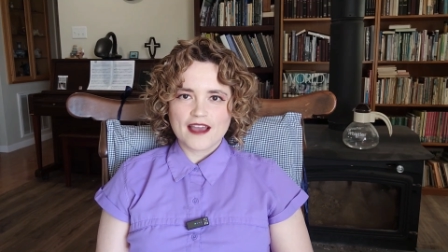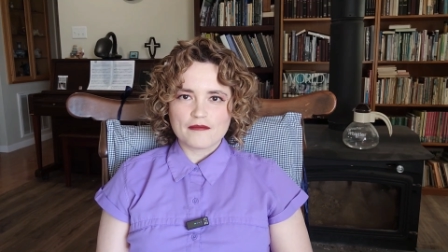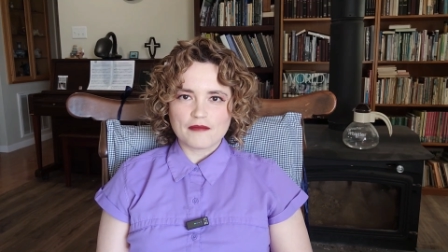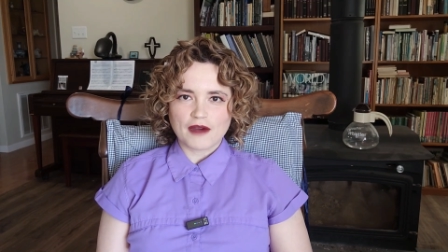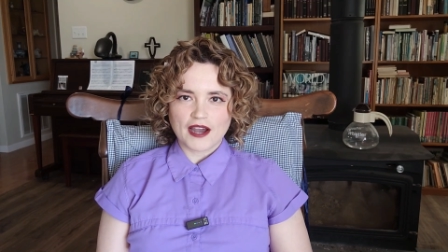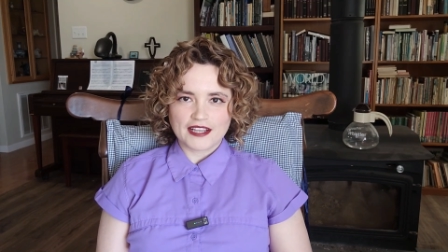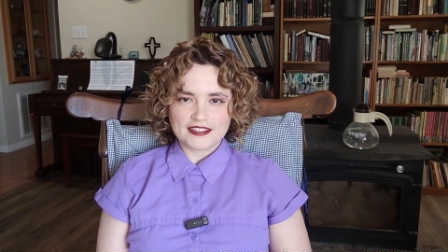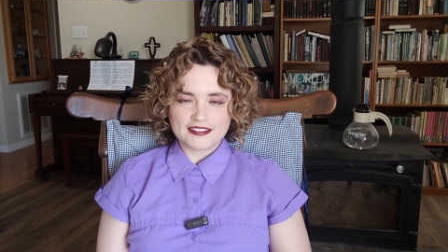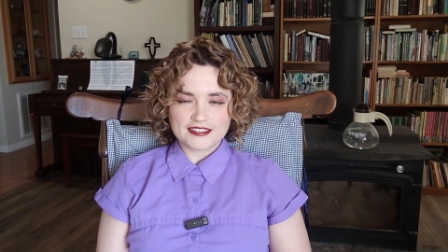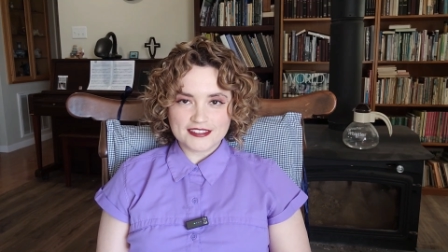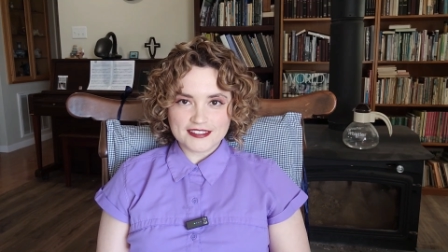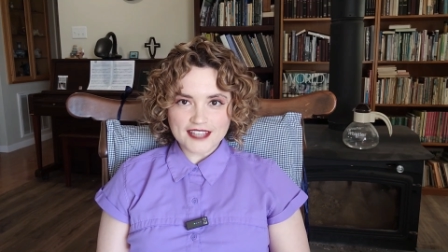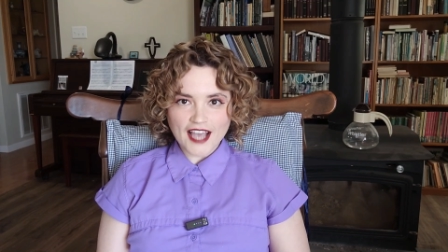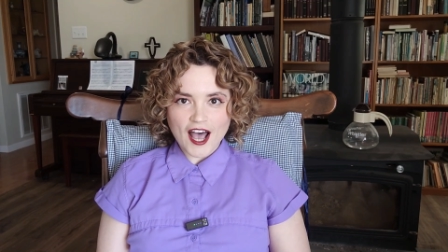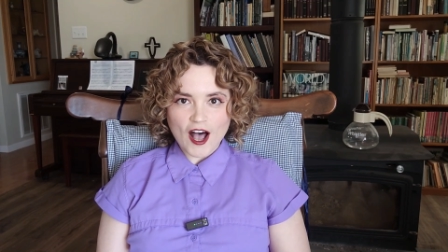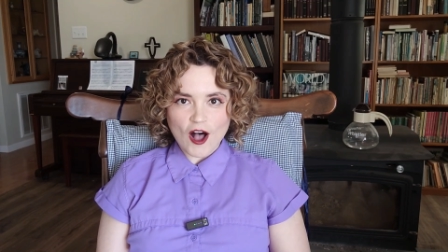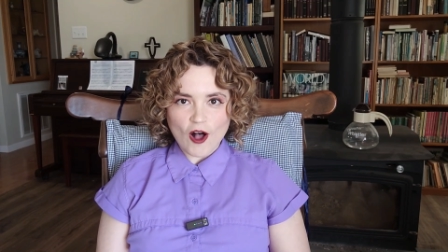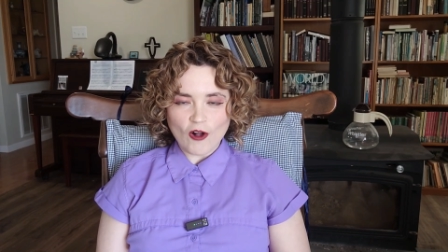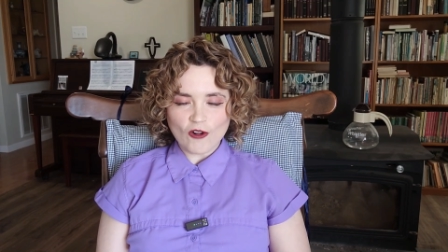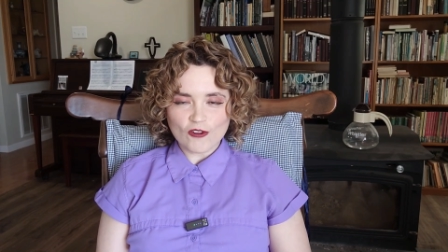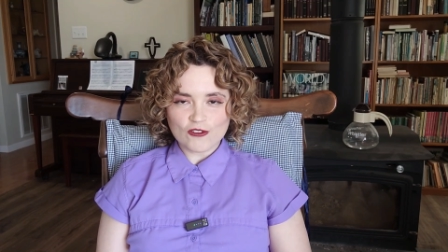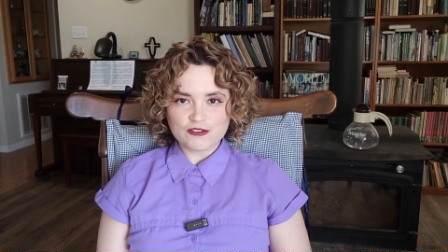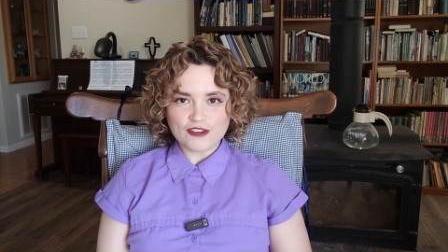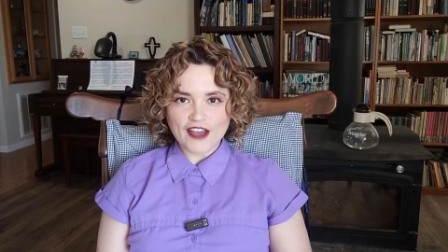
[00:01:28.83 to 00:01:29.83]

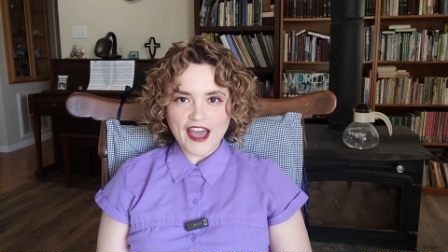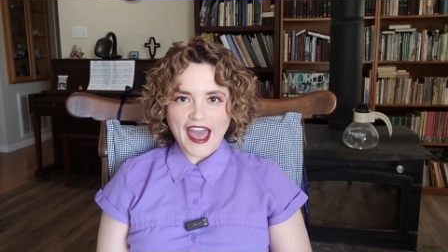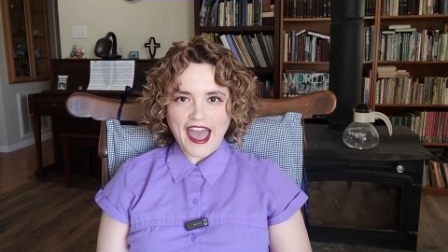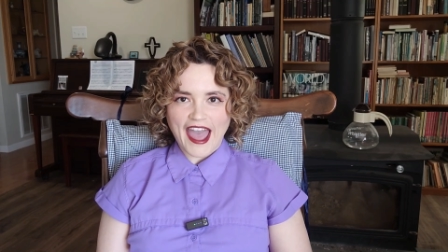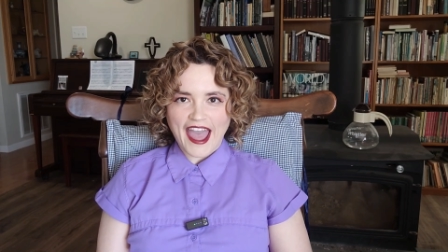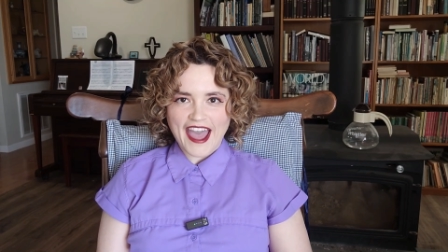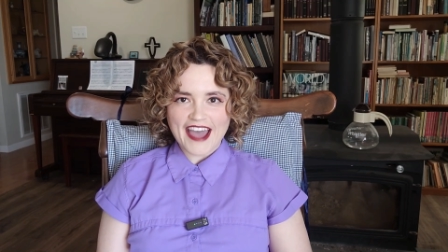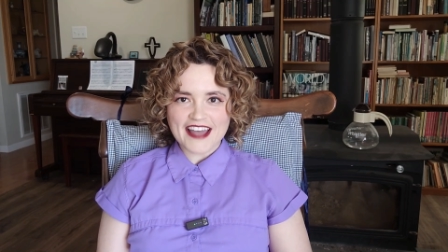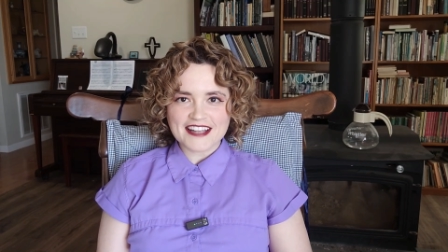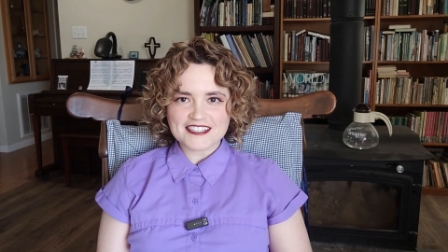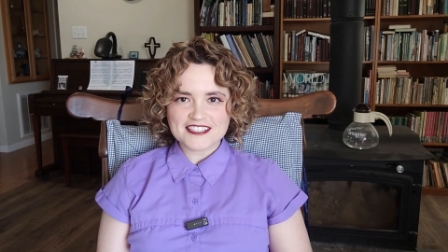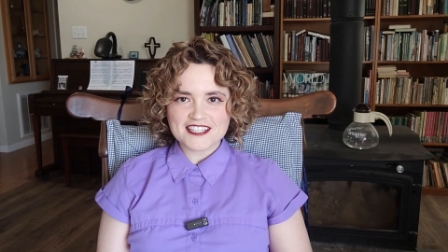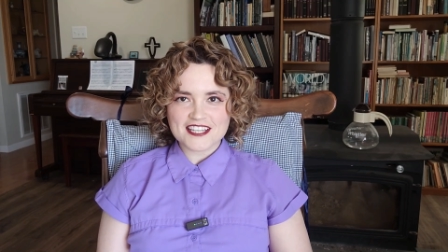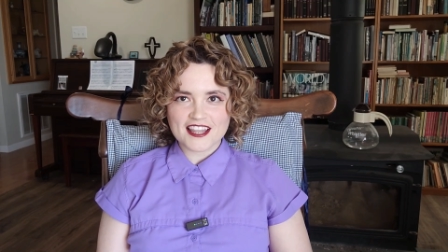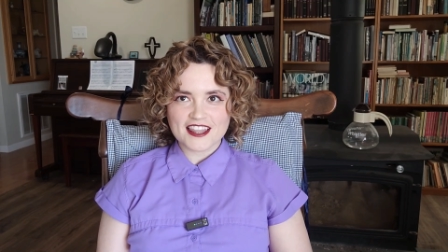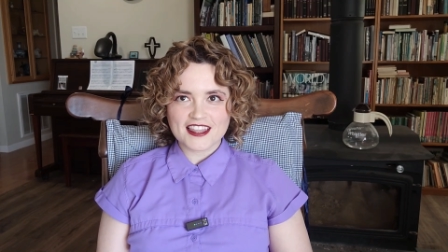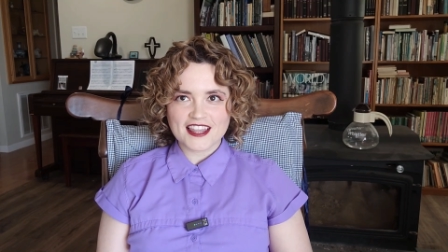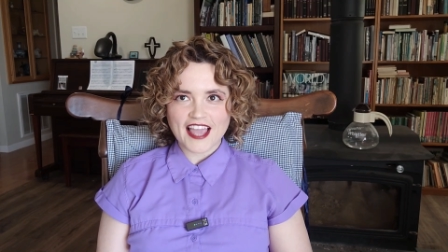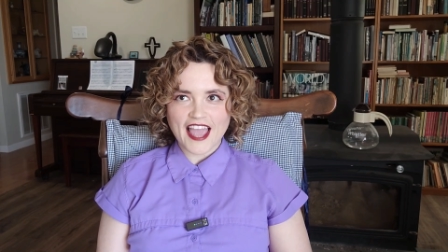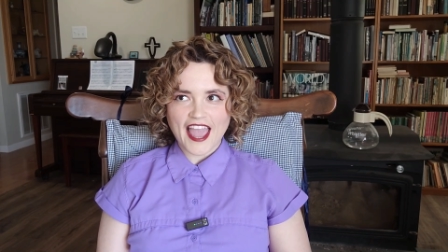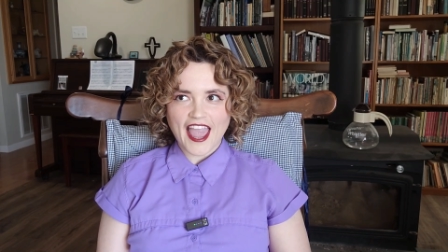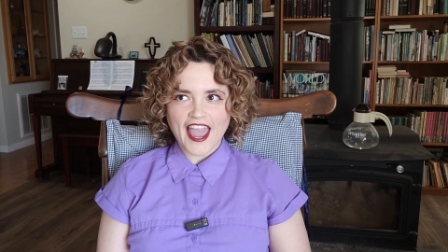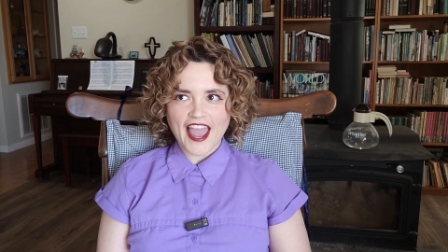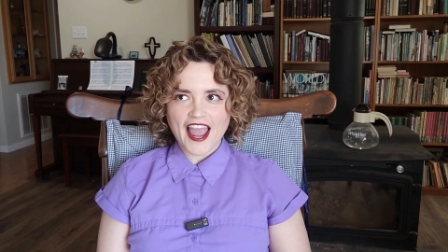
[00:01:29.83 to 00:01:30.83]
myself at
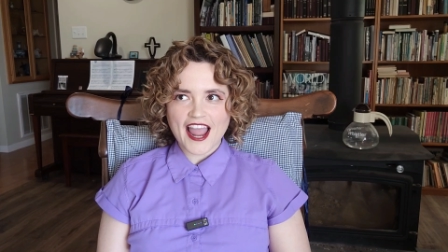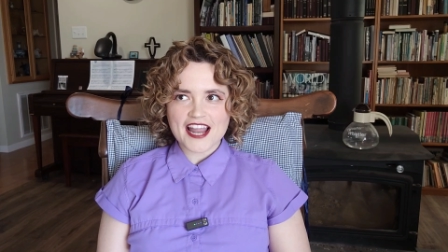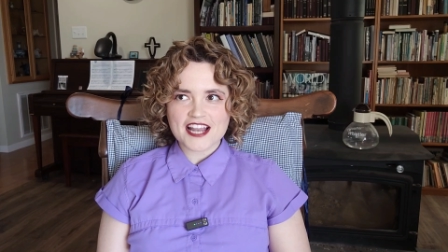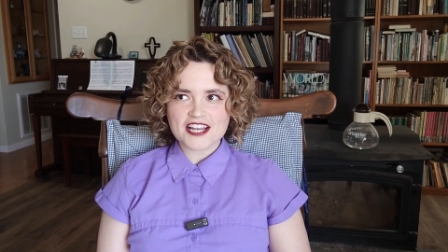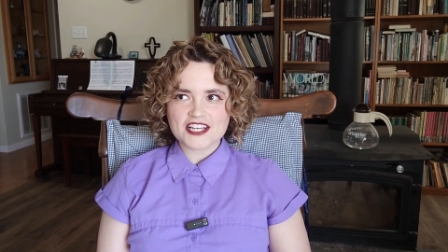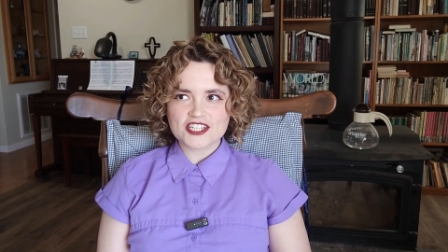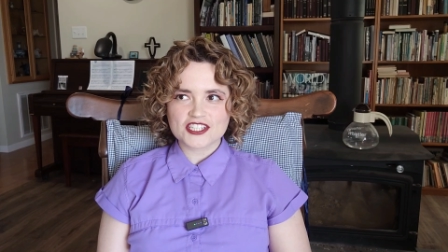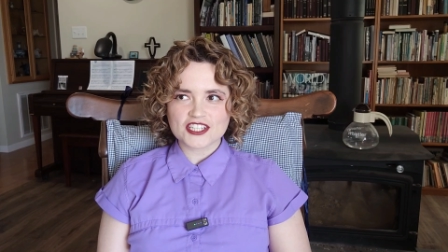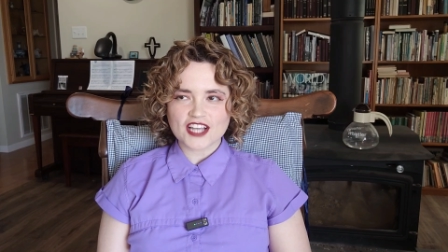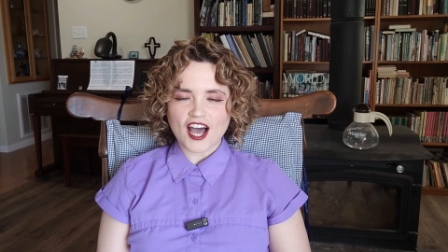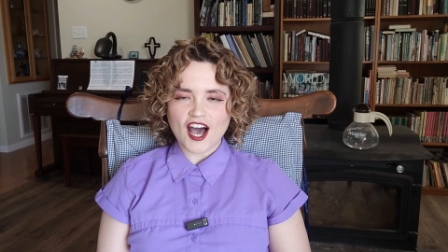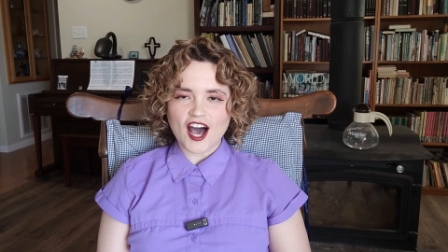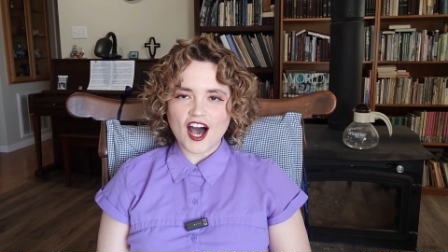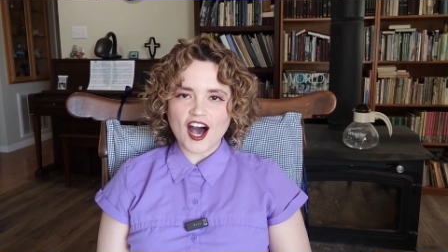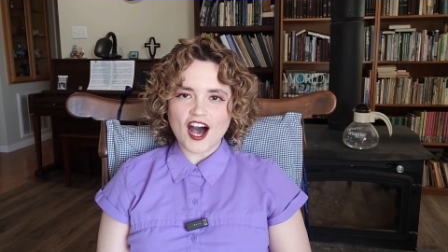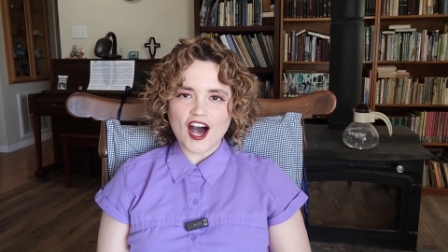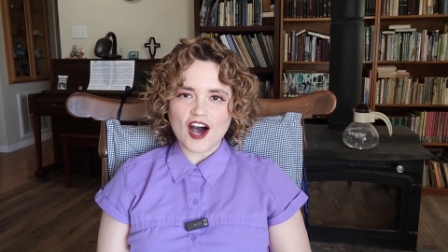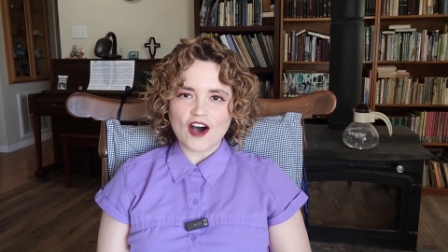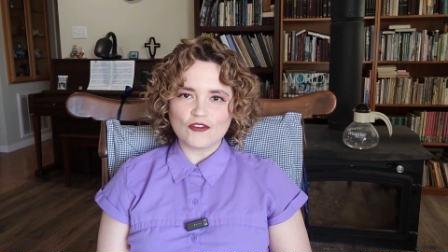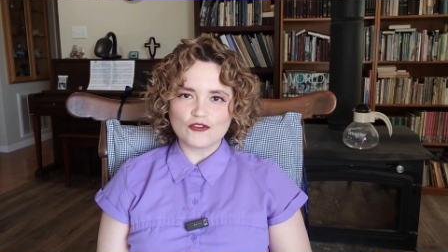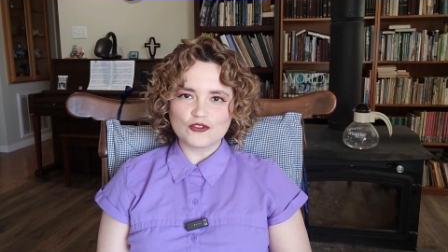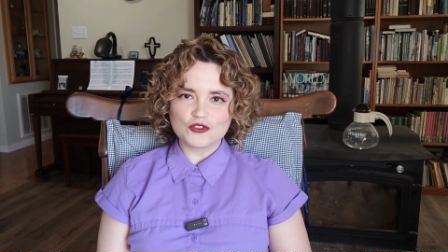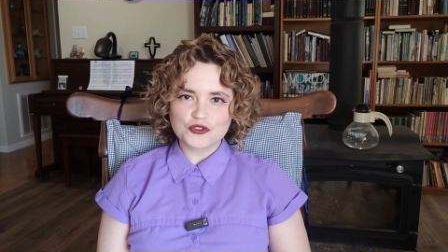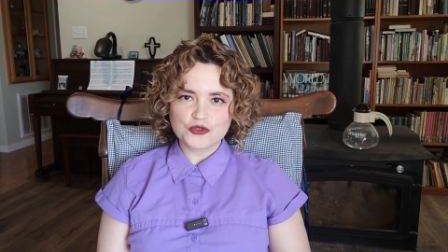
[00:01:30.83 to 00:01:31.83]
the age
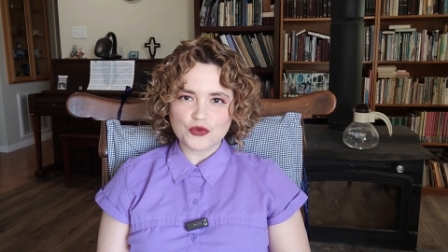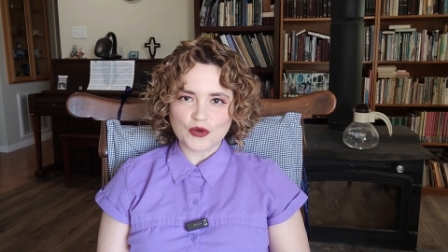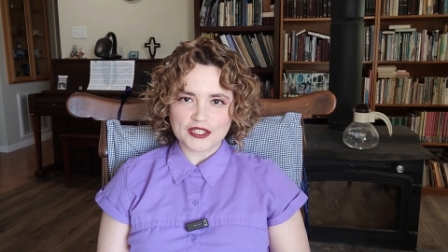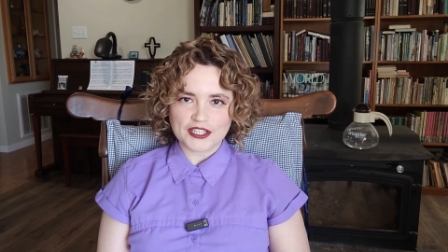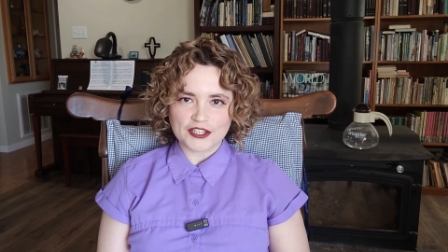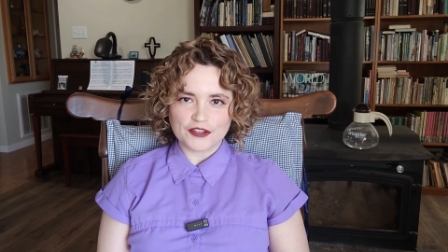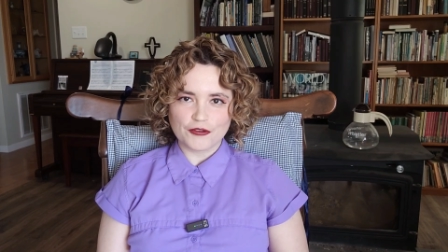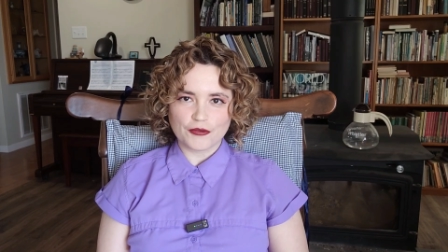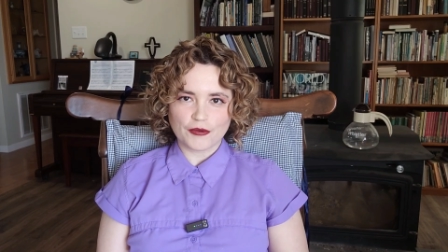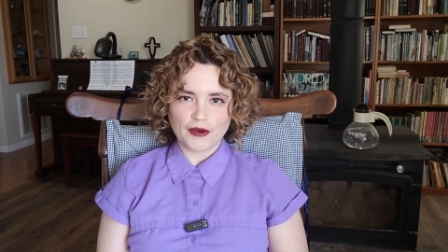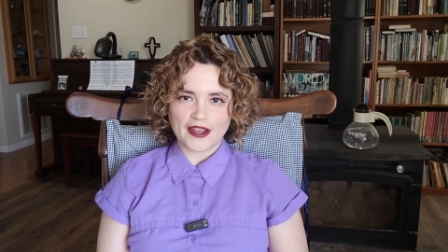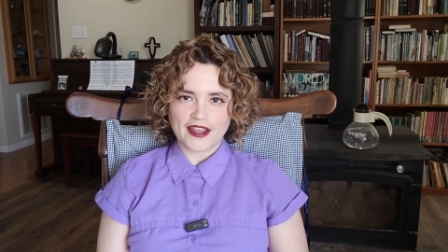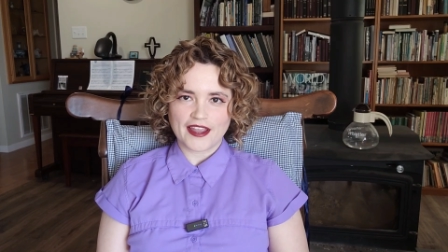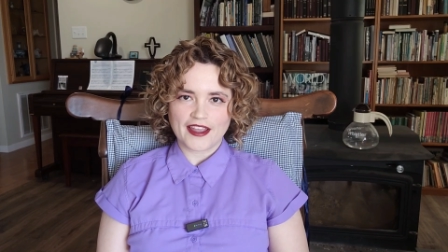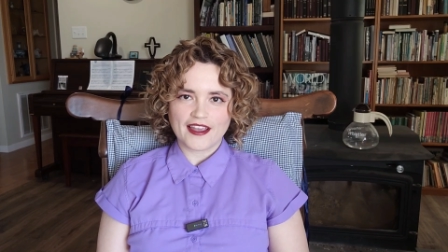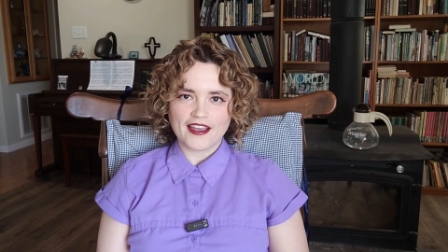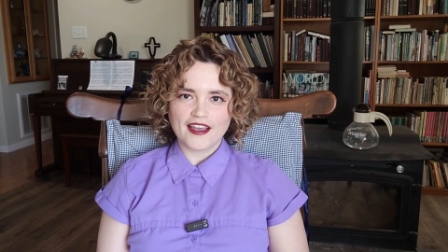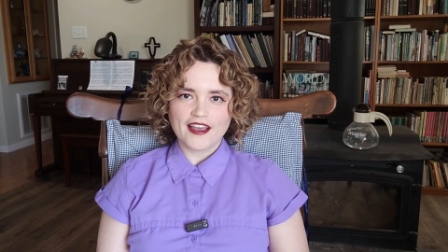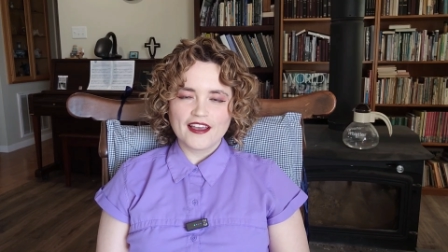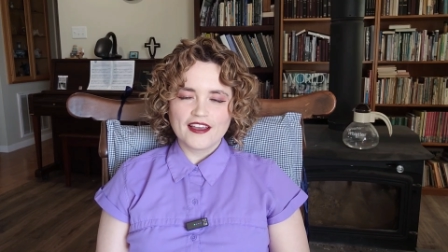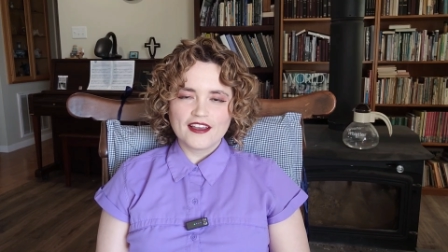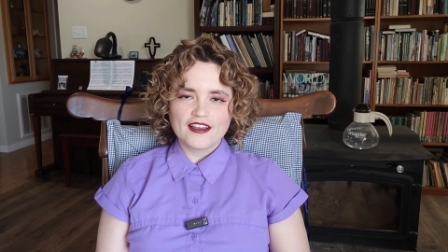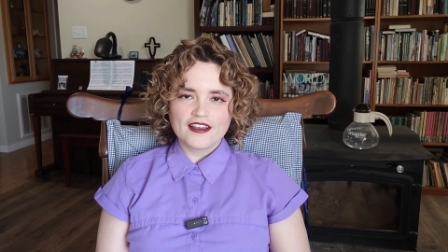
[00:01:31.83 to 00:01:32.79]
of 23.